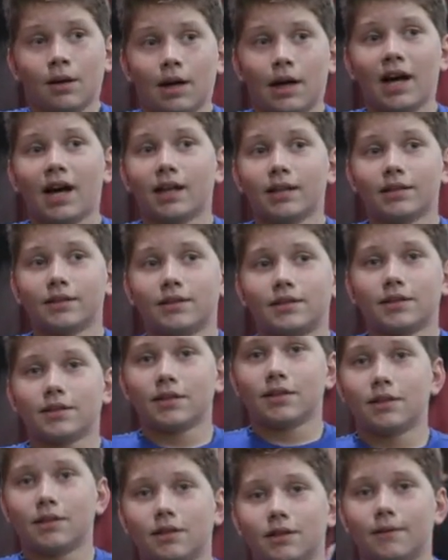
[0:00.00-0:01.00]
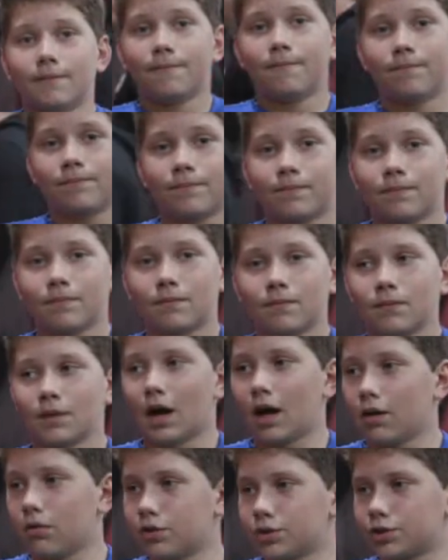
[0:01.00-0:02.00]
And
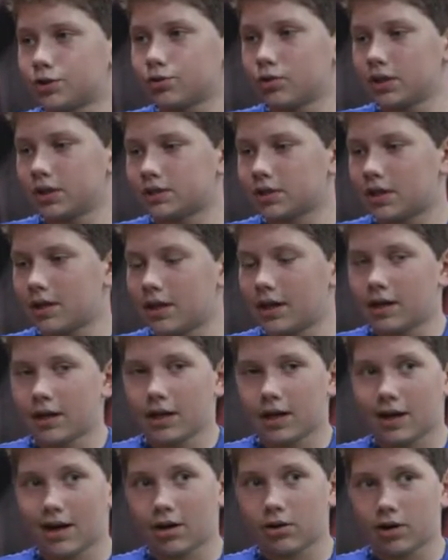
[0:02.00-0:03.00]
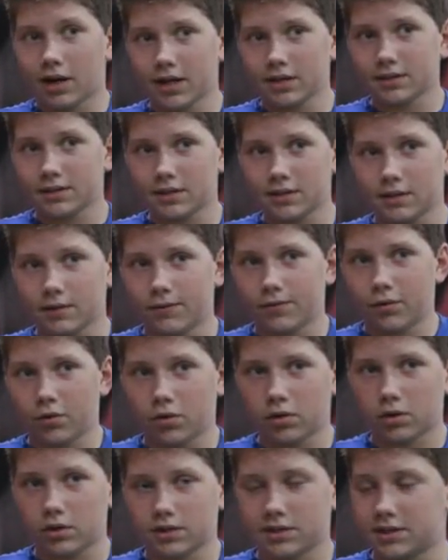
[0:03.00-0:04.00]
I was doing karate
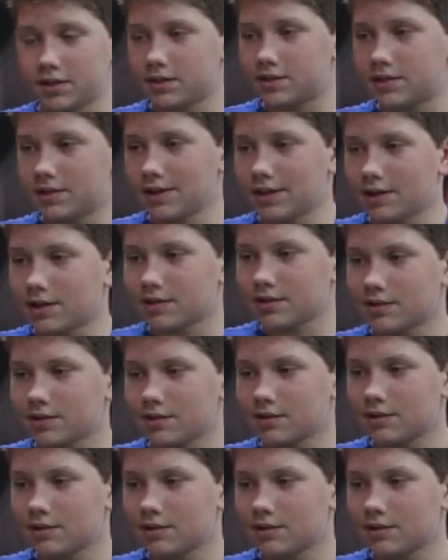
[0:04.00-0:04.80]
for 6 years.